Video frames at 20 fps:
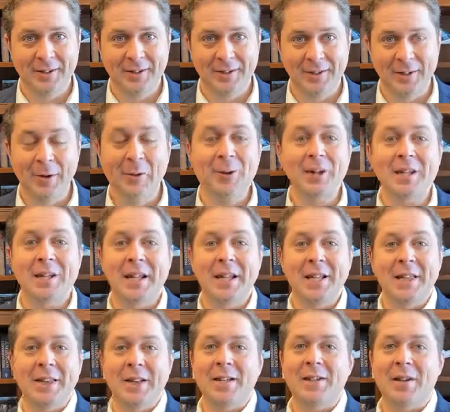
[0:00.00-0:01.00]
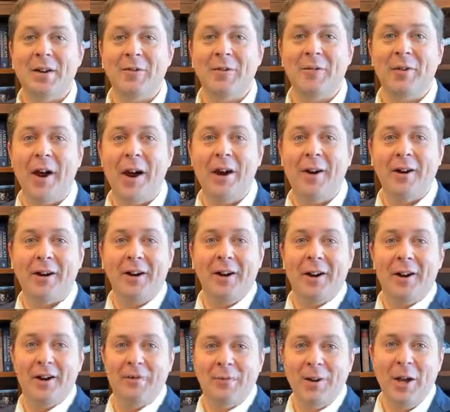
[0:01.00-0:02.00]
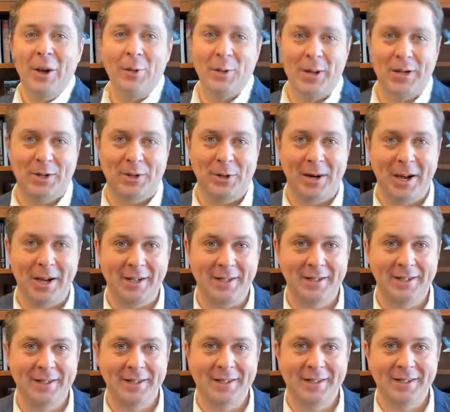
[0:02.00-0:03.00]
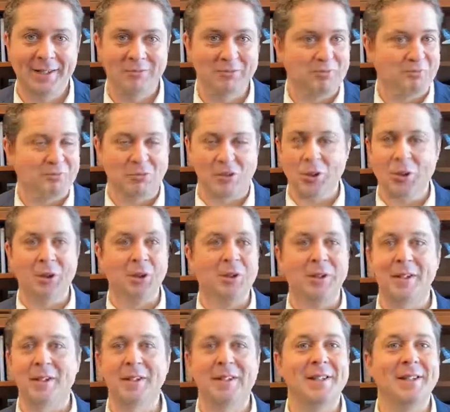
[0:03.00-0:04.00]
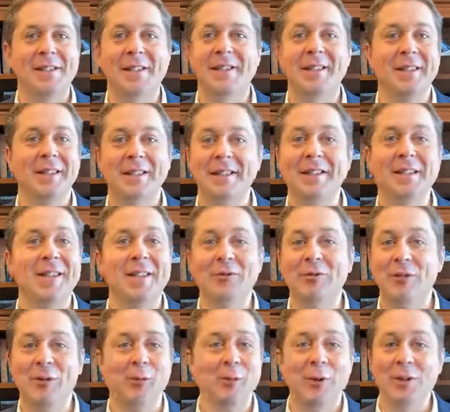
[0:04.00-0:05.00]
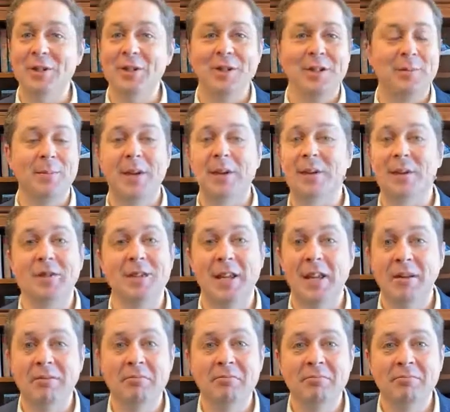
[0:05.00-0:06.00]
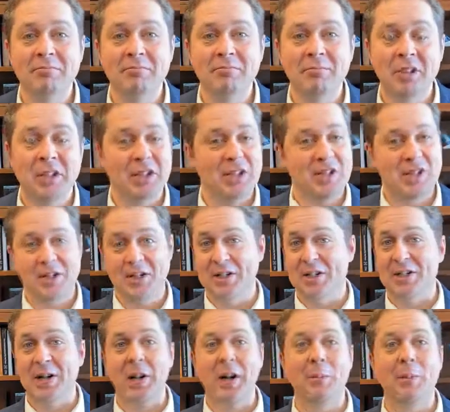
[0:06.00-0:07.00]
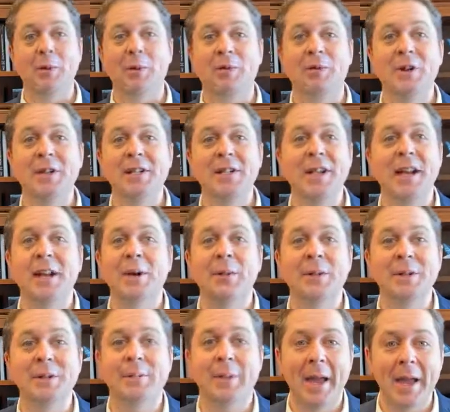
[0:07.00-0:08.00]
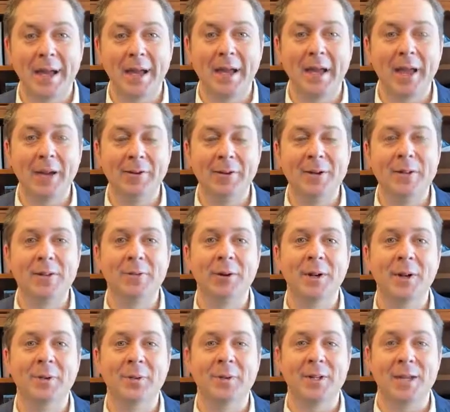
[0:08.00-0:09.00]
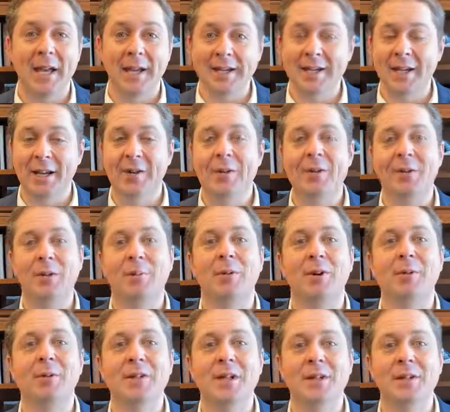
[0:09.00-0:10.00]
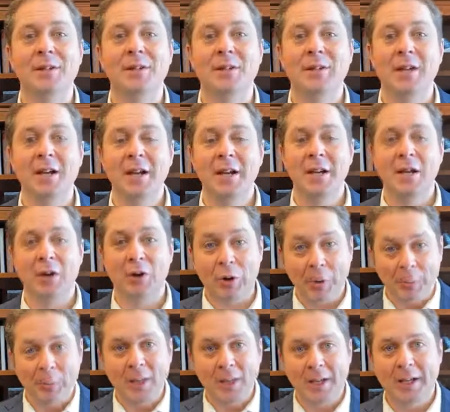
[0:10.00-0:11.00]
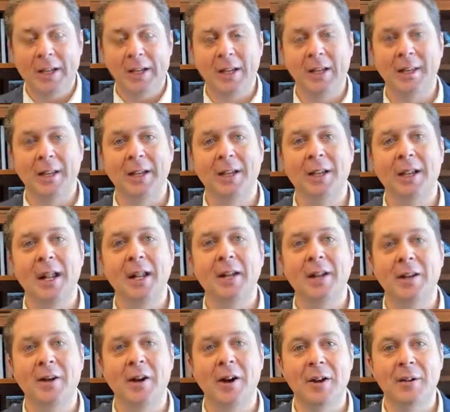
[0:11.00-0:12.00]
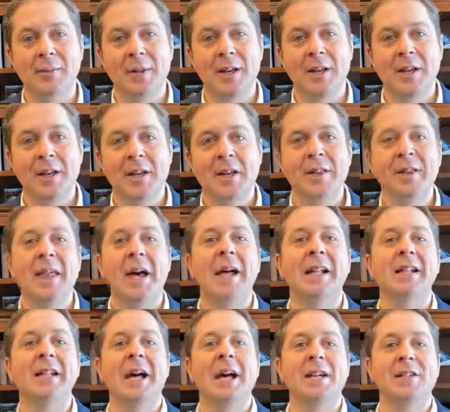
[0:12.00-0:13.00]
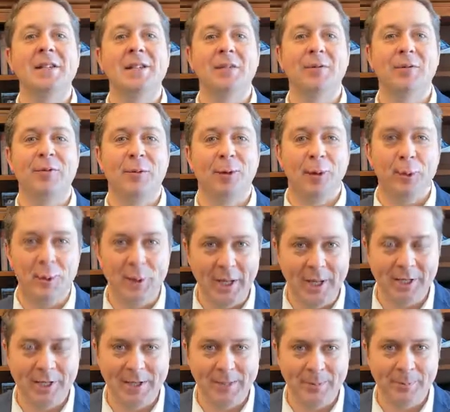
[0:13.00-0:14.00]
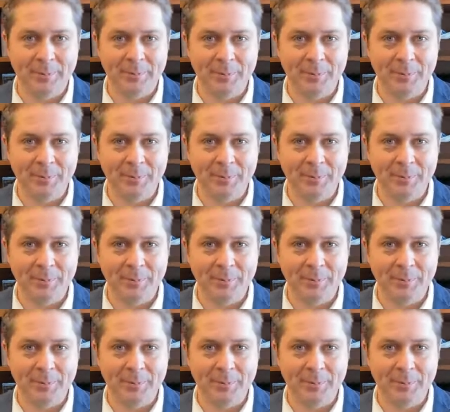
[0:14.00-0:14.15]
They were setting things on fire on railway tracks. Trudeau didn't see the need for emergency measures then. He didn't talk about freezing anyone's bank accounts when it was anti energy protesters, crippling the Canadian economy. That lasted for weeks.